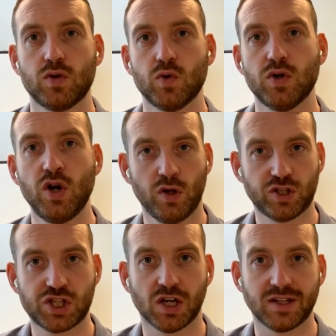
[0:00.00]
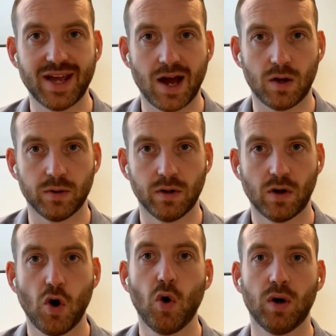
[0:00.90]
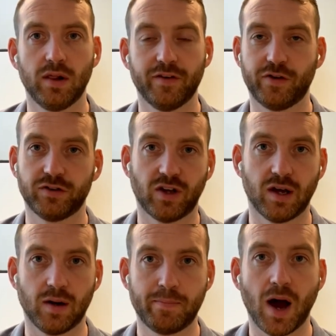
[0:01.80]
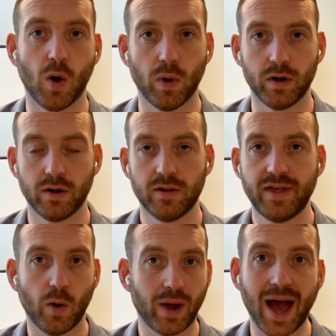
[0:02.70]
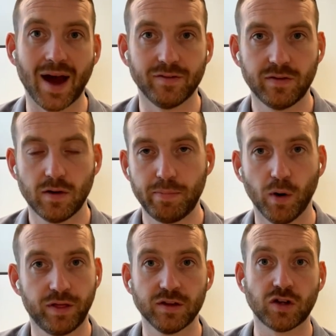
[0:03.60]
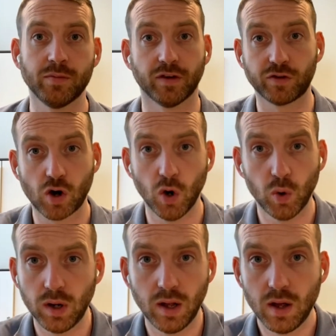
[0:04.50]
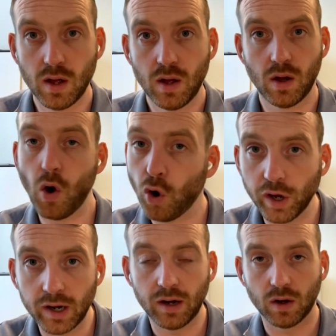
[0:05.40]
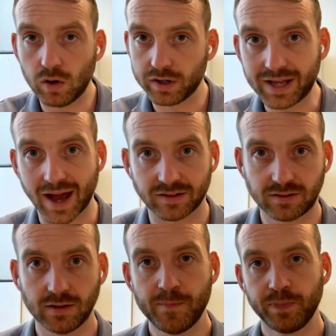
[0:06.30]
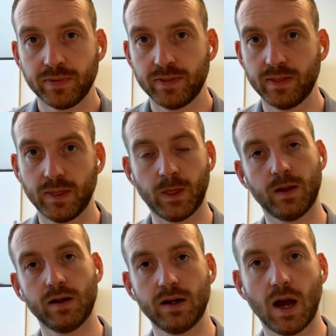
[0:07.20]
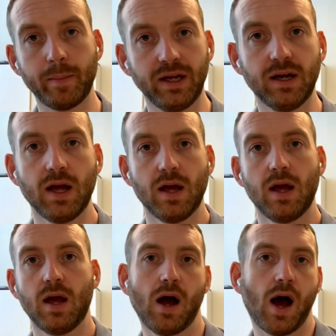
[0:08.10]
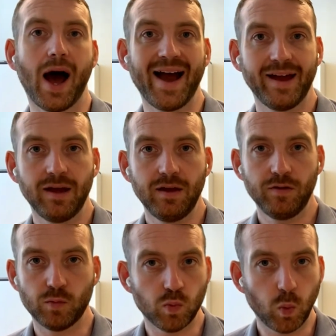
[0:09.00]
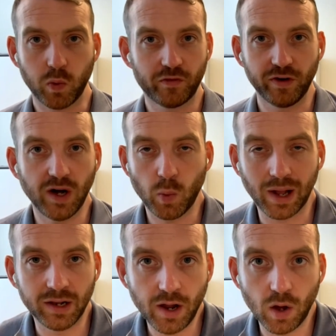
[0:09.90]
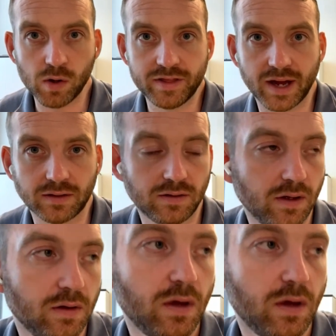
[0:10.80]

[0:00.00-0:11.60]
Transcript: not shut down all the fossil power that we have, both in terms of coal, oil, or gas. I mean, I fully well know that